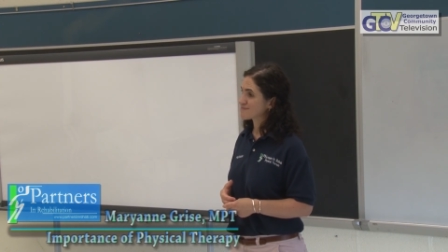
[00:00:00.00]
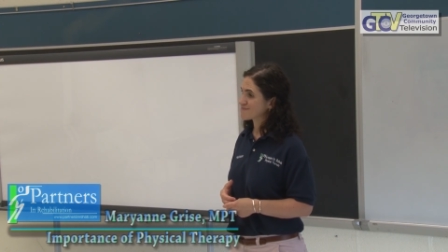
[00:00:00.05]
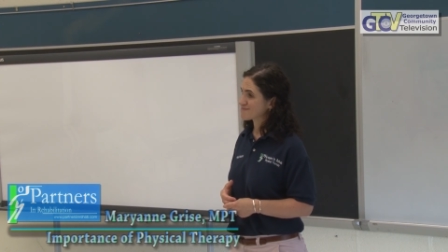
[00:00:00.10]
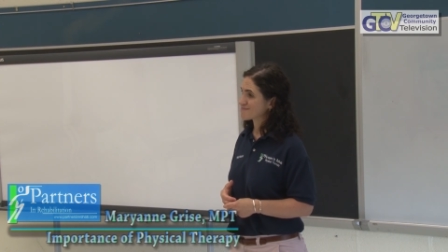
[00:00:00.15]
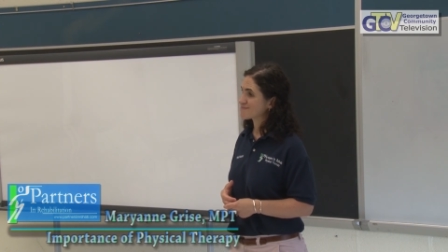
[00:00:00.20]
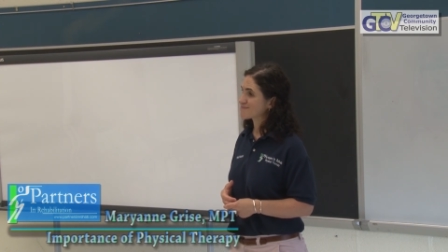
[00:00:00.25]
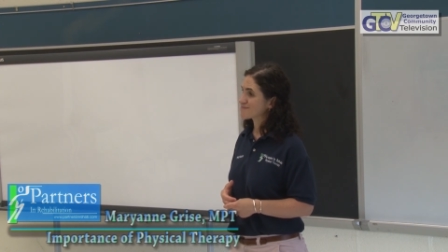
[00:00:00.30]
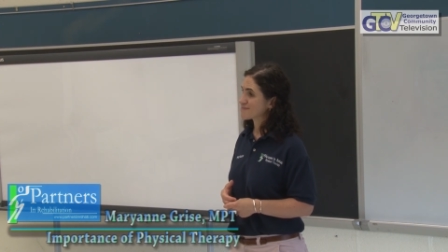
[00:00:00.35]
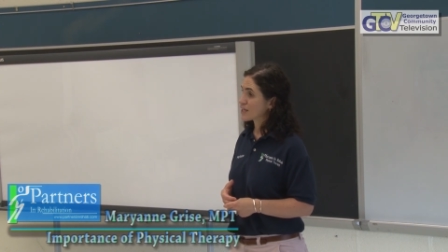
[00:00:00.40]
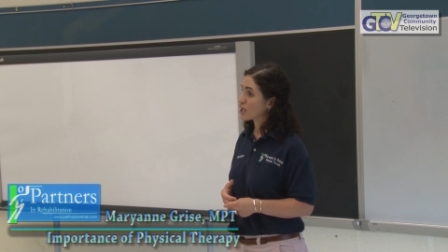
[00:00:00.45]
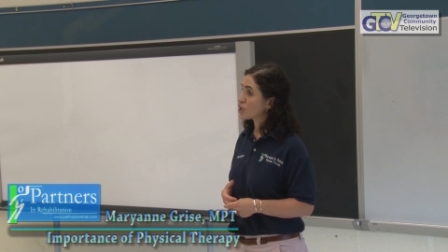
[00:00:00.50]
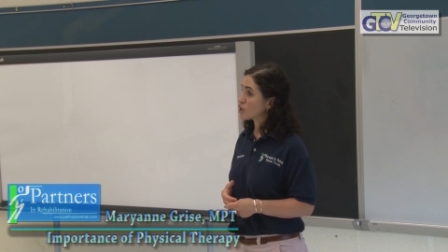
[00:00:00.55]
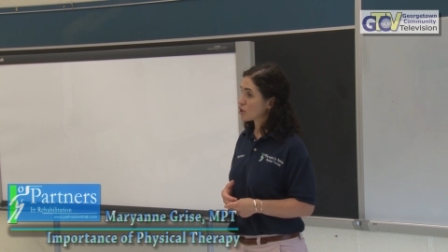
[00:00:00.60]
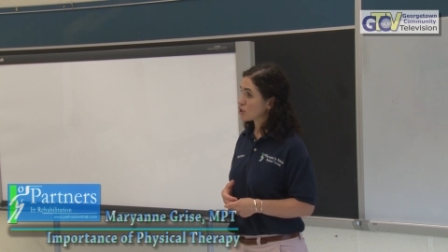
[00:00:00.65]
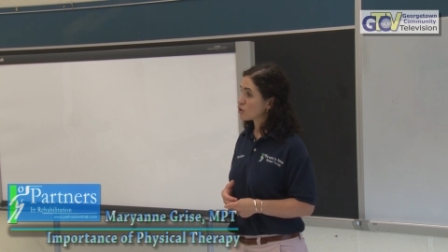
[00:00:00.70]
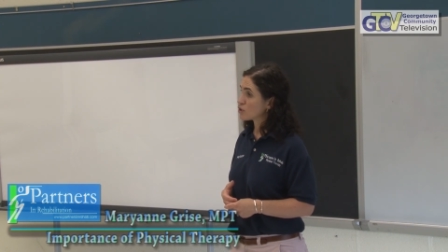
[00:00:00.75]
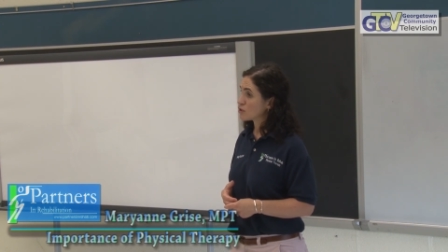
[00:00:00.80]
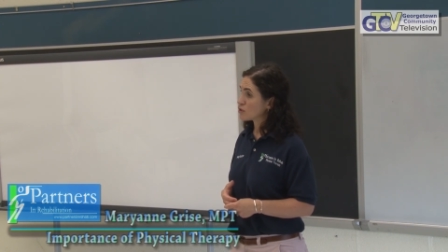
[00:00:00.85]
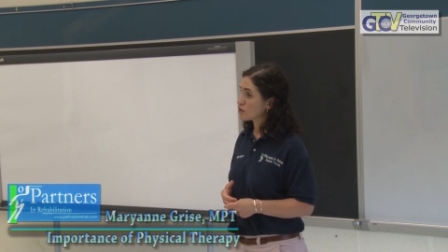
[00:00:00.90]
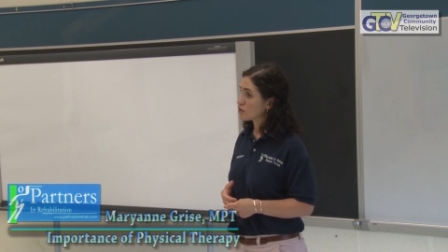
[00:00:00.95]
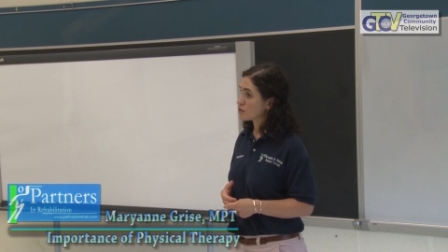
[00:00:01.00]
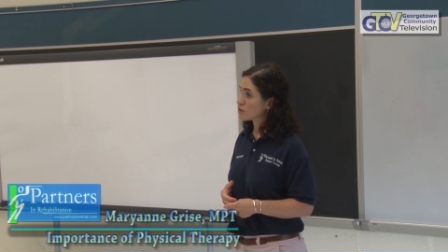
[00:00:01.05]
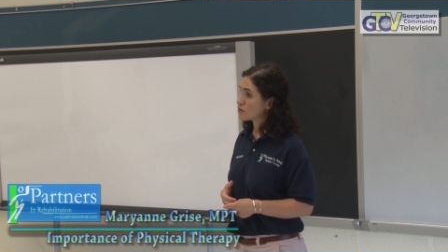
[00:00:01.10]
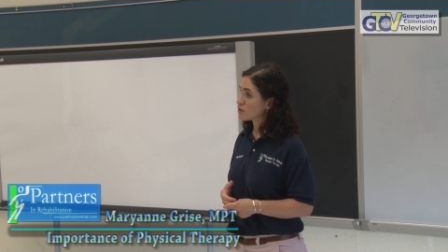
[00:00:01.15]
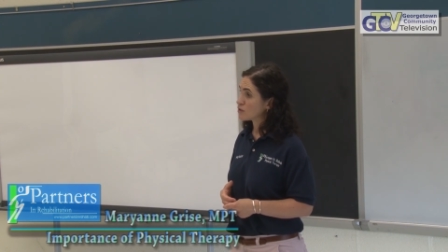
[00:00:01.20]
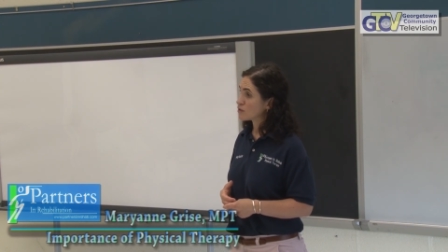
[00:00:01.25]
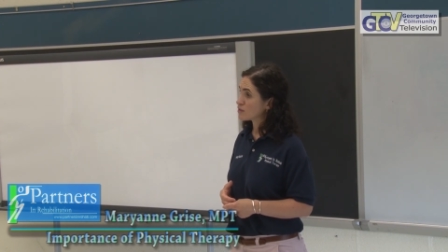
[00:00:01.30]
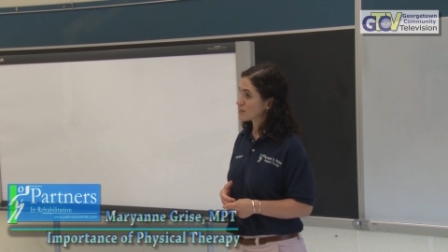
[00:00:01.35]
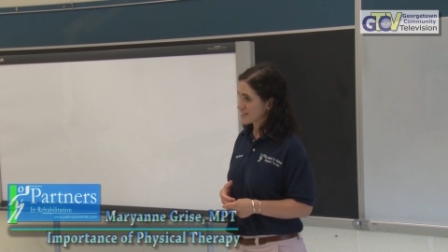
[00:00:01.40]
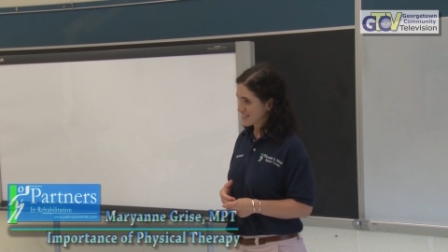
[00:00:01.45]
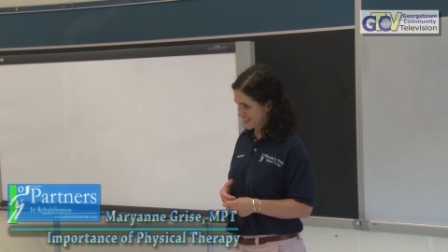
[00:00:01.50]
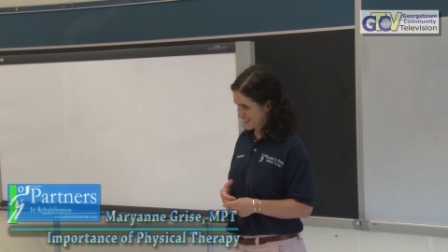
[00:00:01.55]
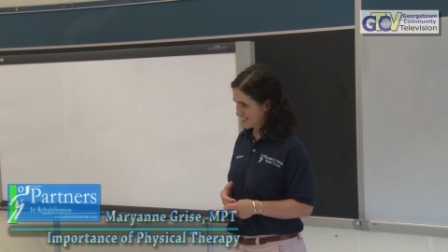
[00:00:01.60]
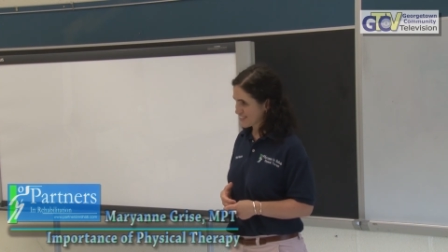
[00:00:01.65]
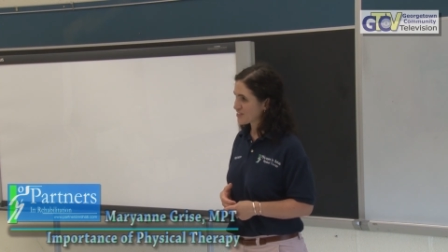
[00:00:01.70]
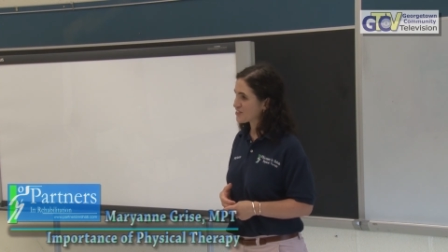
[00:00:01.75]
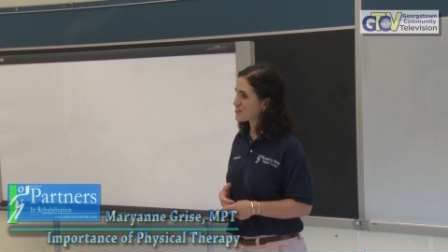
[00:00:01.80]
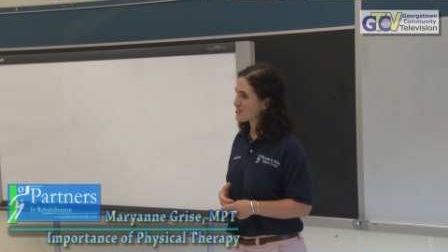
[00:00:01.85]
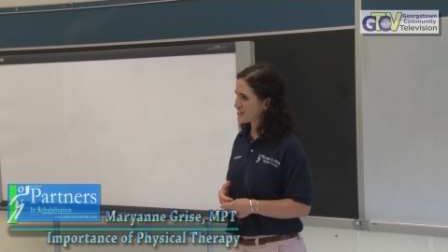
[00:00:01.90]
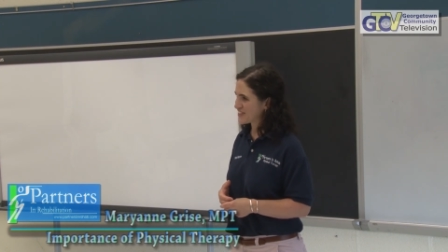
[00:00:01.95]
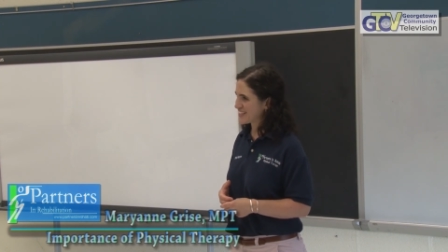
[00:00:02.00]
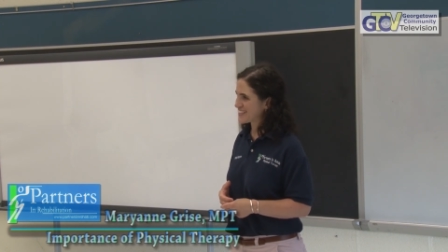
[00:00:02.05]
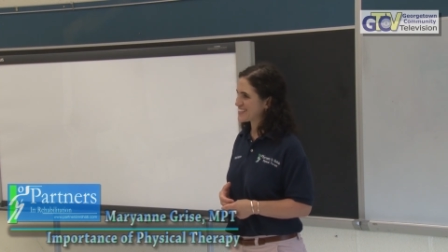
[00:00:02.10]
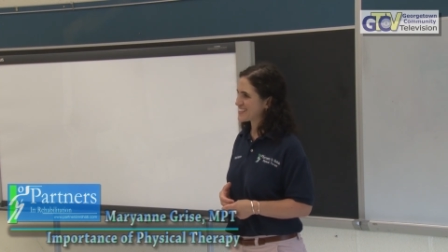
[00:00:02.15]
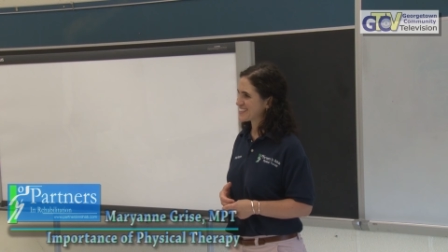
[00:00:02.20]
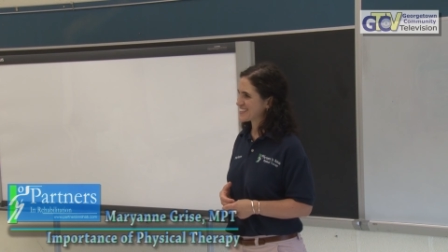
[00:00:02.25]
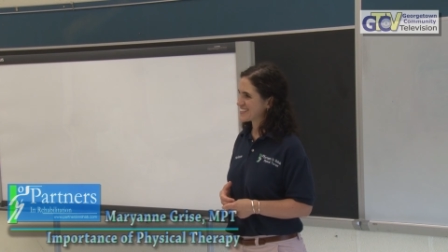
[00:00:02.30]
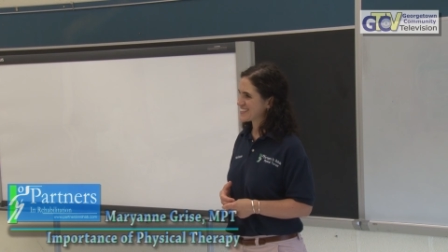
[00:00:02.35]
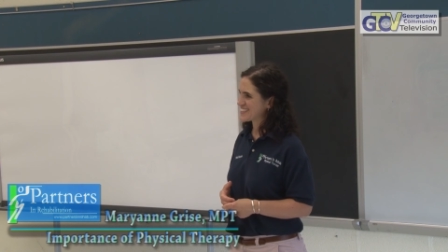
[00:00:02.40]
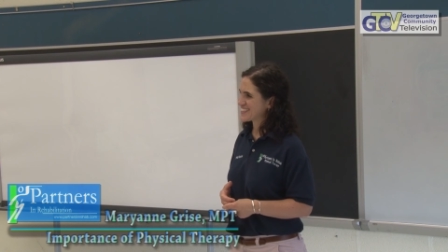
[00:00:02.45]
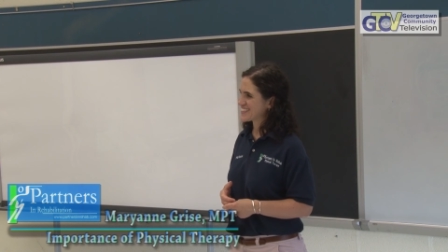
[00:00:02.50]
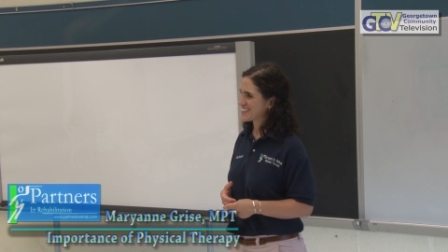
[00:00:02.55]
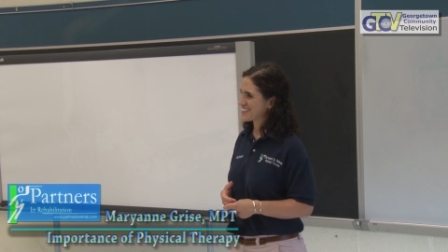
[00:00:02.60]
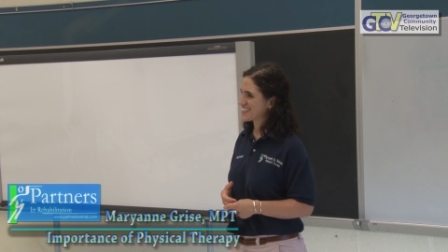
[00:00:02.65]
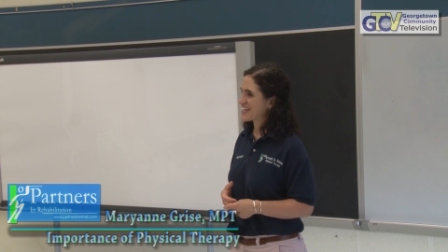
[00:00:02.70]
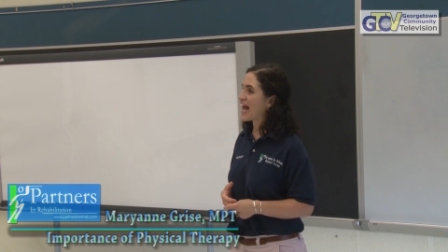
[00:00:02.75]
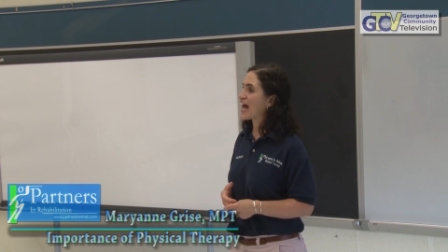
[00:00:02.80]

I still take my exercise and, you know, I still do it.